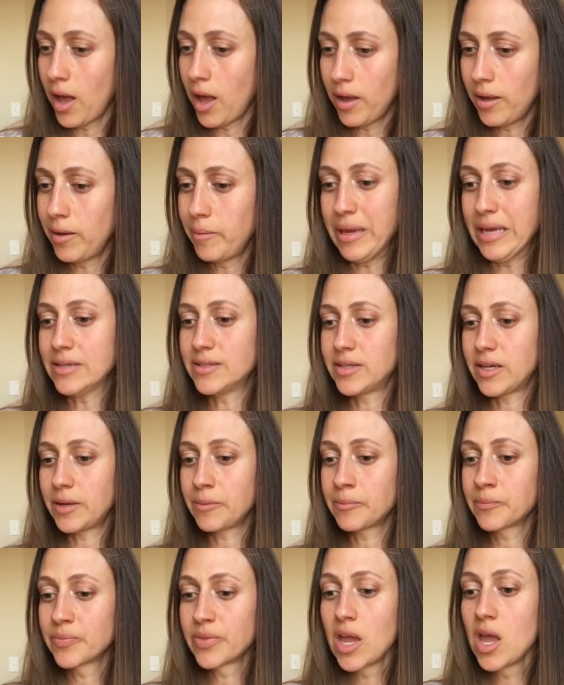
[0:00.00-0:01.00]
Amazing.
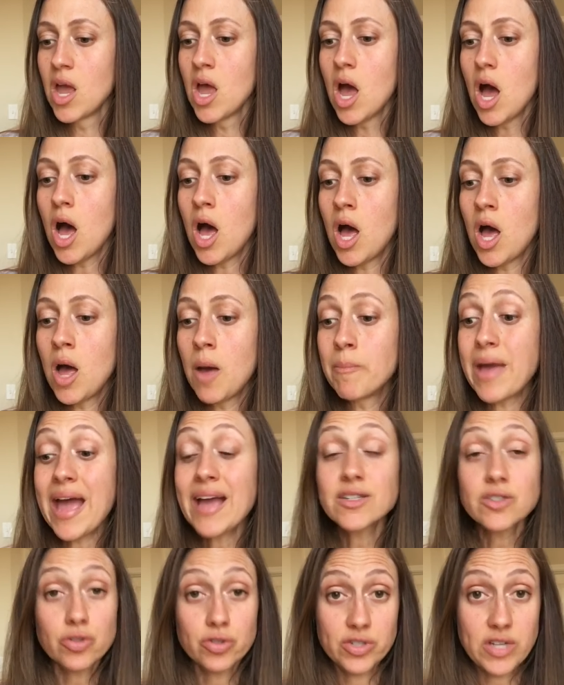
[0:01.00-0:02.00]
Um,
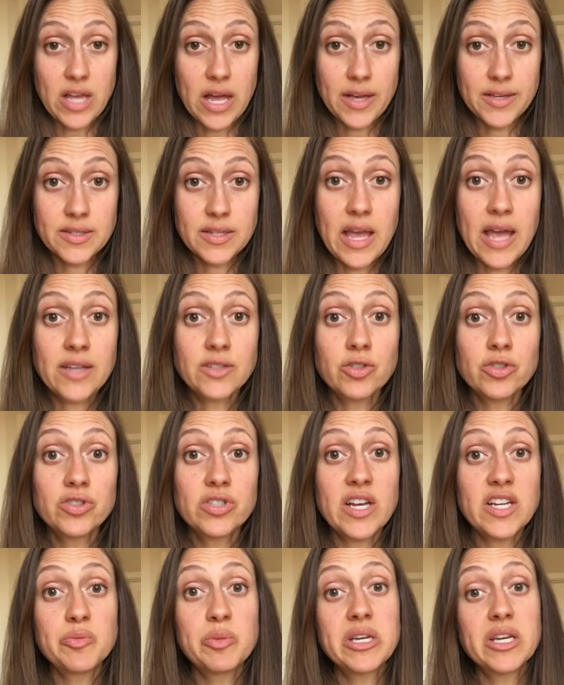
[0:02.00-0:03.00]
exercise.
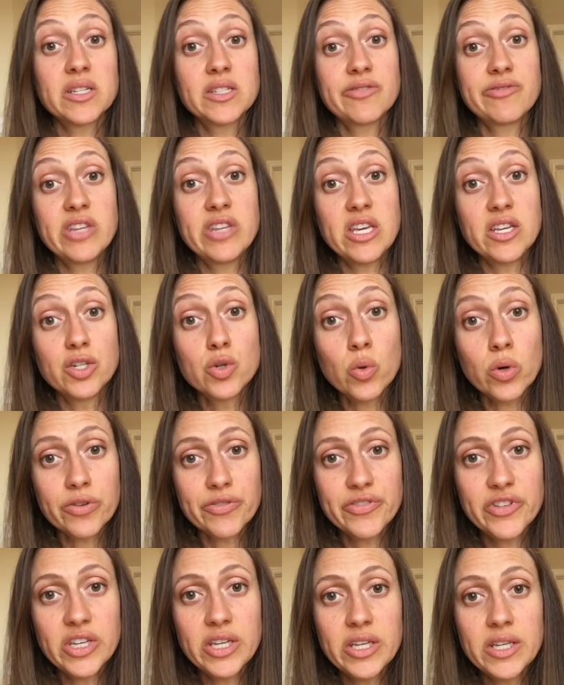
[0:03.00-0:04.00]
Exercise because of the
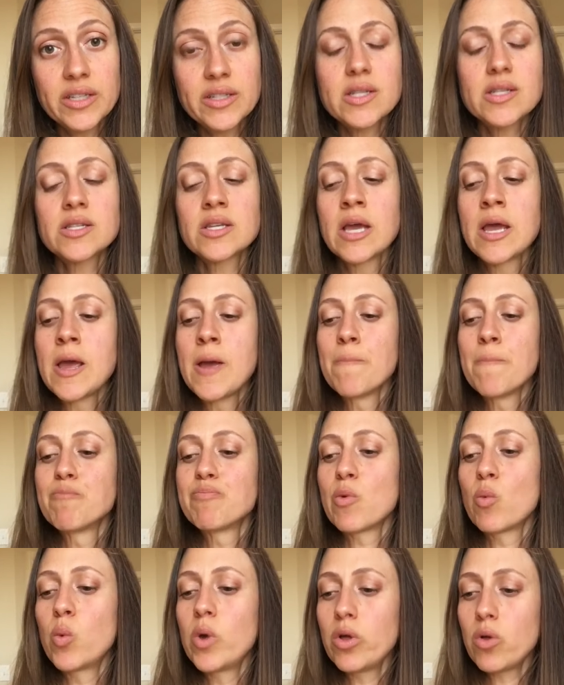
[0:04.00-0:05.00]
endorphins
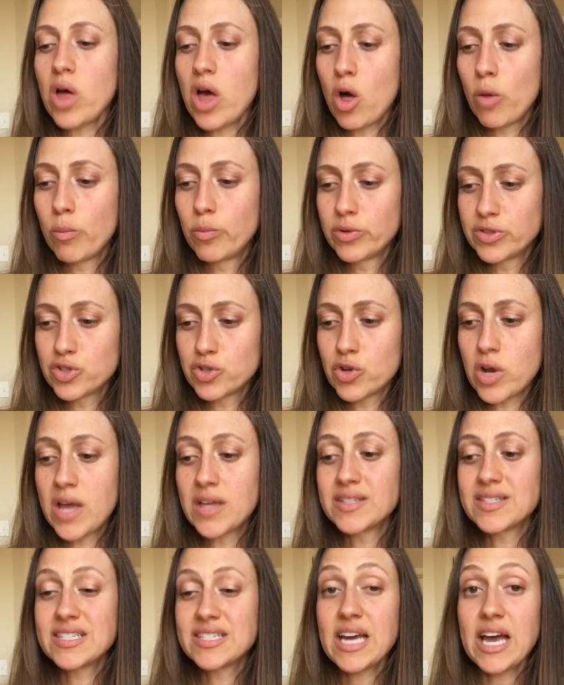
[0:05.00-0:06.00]
will help with
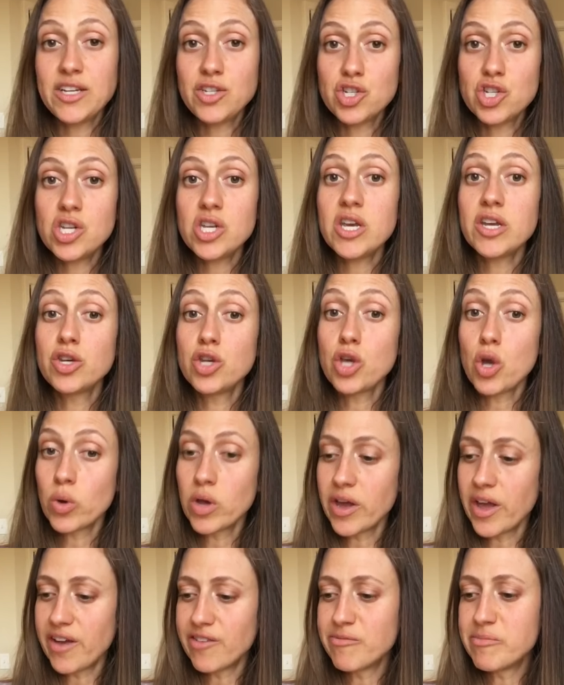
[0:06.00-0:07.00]
stress. Tai Chi and yoga
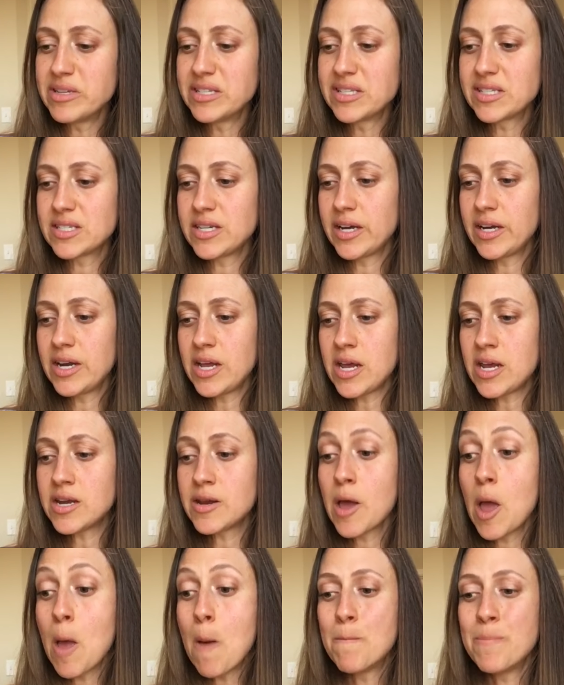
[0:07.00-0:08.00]
have been studied.
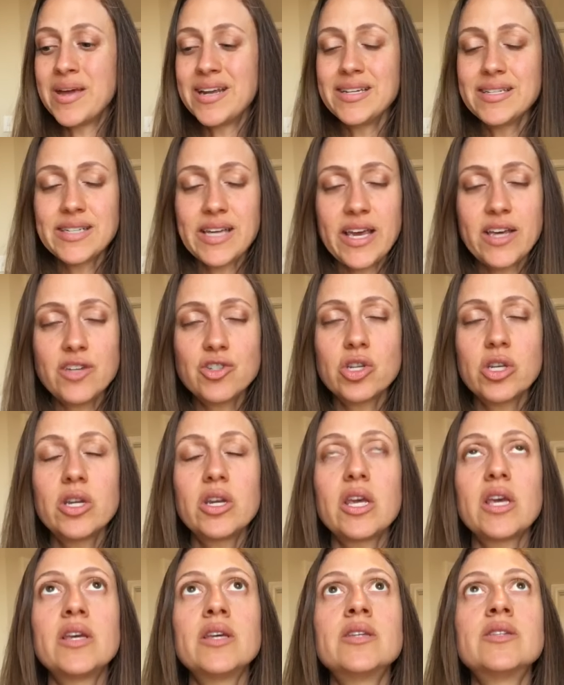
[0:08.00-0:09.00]
Meditation
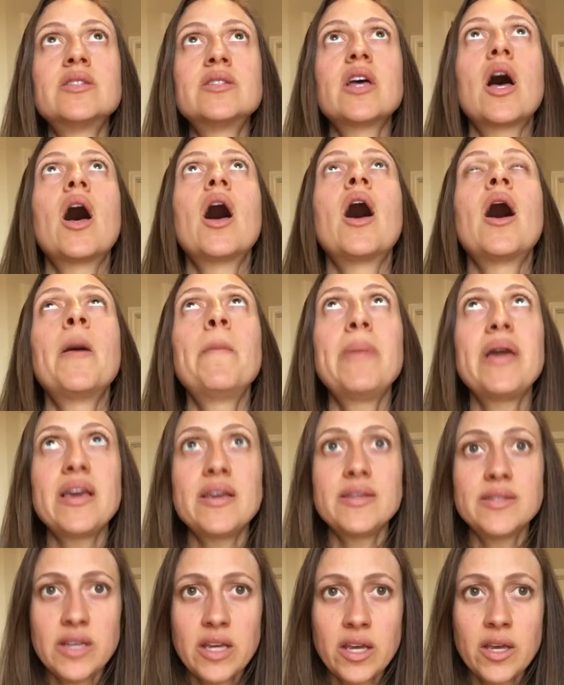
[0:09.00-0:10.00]
is
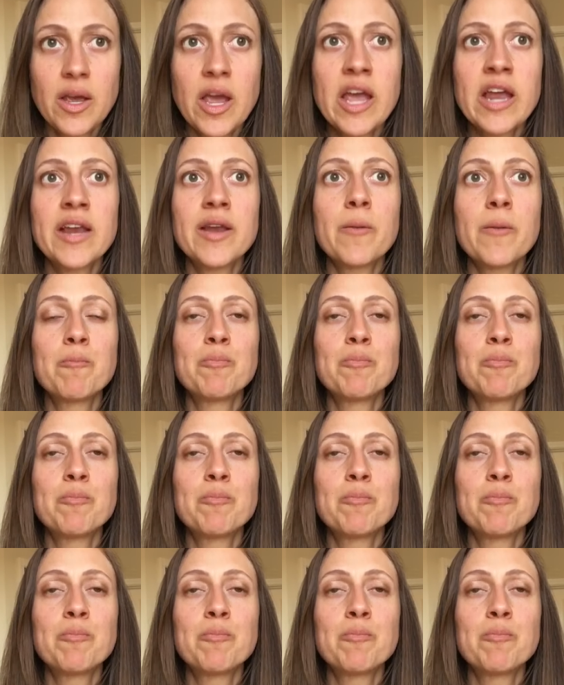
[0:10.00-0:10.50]
amazing. It